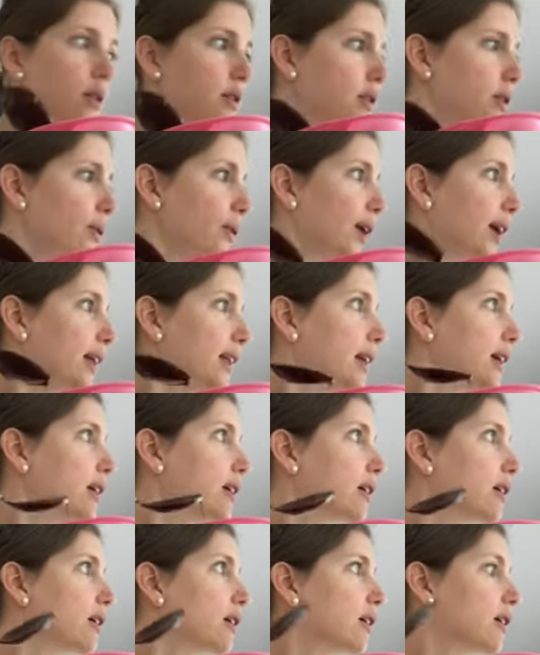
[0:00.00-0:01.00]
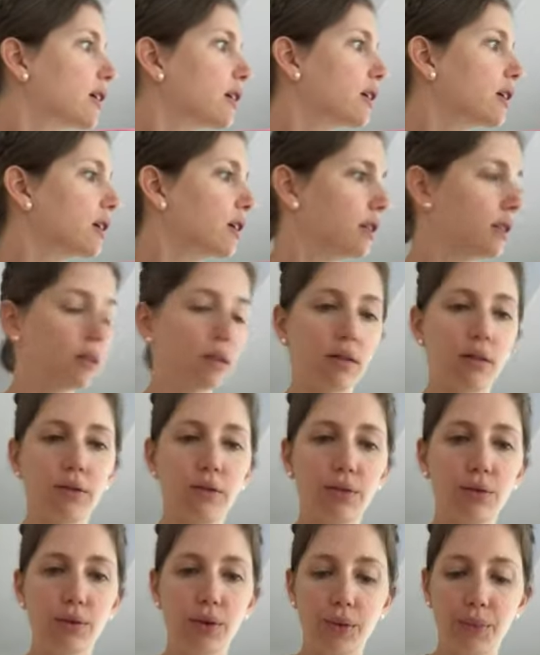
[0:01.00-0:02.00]
Is it raining?
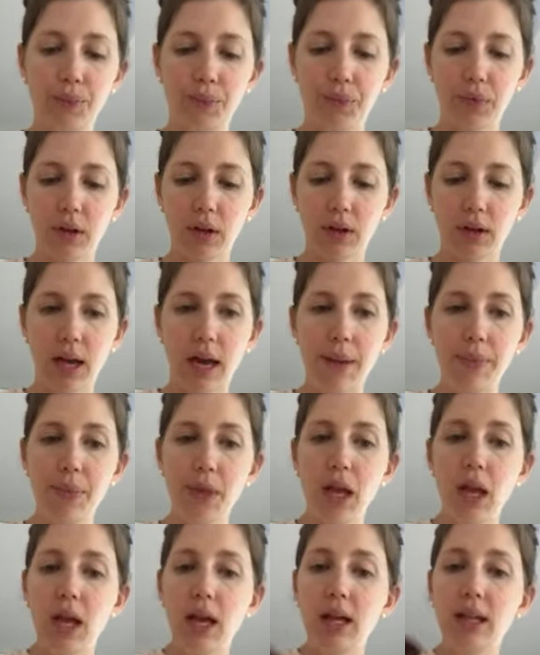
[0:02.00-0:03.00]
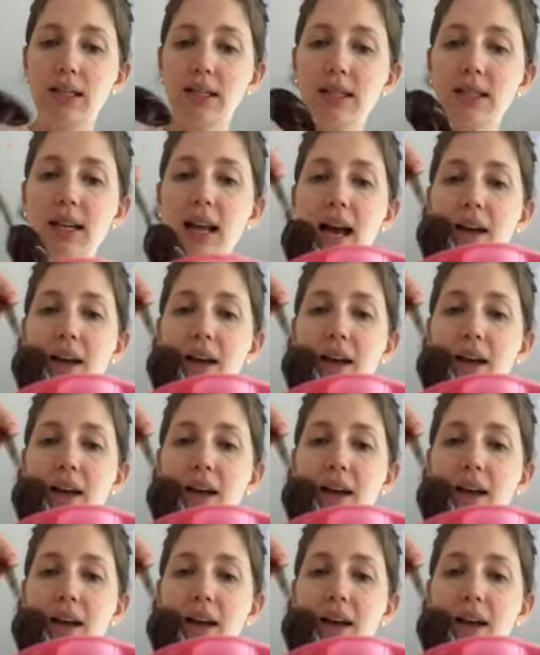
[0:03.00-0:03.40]
know. Okay. It doesn't